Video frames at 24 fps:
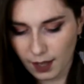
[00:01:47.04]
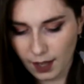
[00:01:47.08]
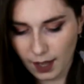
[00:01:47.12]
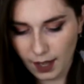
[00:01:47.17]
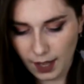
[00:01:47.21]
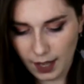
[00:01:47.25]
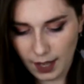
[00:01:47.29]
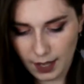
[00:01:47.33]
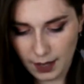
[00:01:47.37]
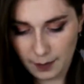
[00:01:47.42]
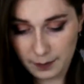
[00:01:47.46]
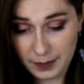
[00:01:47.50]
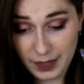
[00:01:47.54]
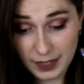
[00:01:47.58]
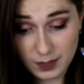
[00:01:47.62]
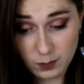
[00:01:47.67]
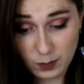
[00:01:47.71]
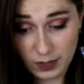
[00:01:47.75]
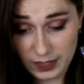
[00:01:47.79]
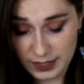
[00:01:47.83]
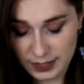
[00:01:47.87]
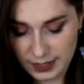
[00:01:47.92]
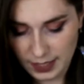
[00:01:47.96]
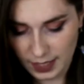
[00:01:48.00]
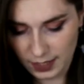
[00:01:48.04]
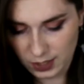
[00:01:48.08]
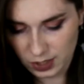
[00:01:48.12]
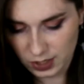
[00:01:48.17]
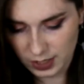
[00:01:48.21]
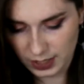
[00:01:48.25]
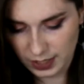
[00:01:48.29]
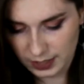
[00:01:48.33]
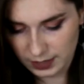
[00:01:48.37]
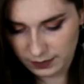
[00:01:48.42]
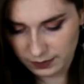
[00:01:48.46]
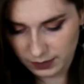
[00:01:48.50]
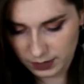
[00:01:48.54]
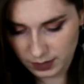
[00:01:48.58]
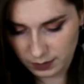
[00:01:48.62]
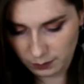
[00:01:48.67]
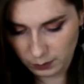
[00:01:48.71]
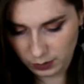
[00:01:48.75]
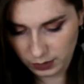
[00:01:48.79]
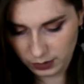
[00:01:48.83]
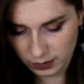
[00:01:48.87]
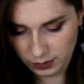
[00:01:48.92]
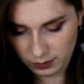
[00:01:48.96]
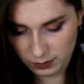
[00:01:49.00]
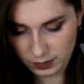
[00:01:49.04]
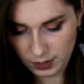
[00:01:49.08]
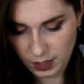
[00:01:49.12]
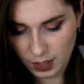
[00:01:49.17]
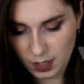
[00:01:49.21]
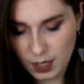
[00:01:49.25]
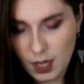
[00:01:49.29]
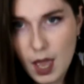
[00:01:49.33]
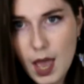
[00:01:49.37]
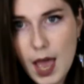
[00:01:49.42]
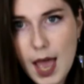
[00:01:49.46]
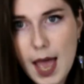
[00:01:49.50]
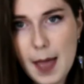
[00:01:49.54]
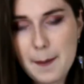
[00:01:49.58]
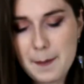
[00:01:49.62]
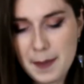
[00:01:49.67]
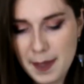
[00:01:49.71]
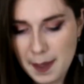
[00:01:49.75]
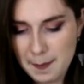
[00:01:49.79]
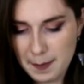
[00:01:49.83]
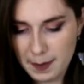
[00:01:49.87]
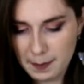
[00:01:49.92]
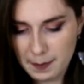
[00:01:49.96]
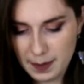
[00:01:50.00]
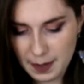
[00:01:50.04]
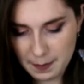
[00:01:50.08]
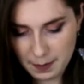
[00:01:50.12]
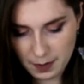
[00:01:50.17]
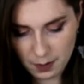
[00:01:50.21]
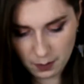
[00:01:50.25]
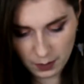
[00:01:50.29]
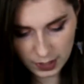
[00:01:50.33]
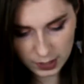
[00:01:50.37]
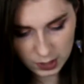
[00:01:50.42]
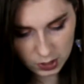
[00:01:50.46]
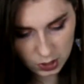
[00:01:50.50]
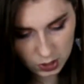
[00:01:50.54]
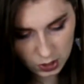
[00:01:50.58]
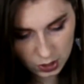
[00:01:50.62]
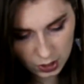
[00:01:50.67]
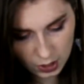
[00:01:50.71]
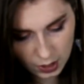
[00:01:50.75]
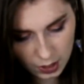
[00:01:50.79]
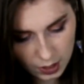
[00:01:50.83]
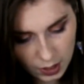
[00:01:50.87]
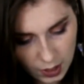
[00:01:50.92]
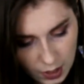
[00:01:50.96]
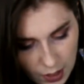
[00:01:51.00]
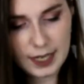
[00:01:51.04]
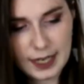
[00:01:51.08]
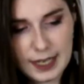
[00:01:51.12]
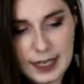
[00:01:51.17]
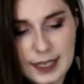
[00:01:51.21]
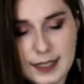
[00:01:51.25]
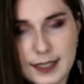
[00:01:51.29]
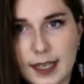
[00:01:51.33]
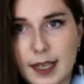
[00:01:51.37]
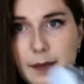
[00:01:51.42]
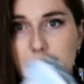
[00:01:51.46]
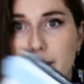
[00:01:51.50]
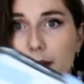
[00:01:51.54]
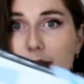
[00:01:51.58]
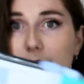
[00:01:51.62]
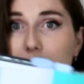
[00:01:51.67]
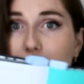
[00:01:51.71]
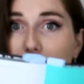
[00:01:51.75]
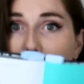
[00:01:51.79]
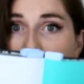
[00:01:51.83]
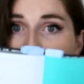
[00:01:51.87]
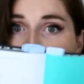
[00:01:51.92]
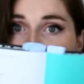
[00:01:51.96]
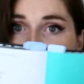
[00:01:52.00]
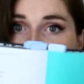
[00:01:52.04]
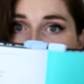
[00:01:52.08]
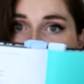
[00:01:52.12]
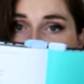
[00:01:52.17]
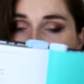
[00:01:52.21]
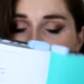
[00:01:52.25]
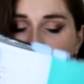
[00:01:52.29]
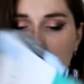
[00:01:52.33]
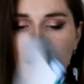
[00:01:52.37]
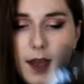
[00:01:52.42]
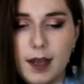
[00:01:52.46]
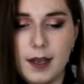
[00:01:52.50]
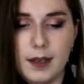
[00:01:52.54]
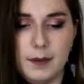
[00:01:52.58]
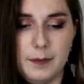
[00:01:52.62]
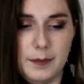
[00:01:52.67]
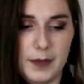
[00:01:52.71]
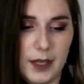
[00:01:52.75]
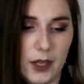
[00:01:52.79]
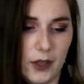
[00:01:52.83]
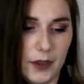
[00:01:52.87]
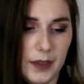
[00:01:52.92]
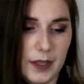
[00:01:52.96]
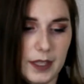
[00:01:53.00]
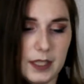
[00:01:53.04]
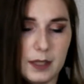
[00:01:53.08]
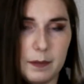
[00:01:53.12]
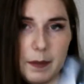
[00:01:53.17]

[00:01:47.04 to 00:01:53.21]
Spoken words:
That's what intention is for someone who's a baby witch. Here's a money bath on this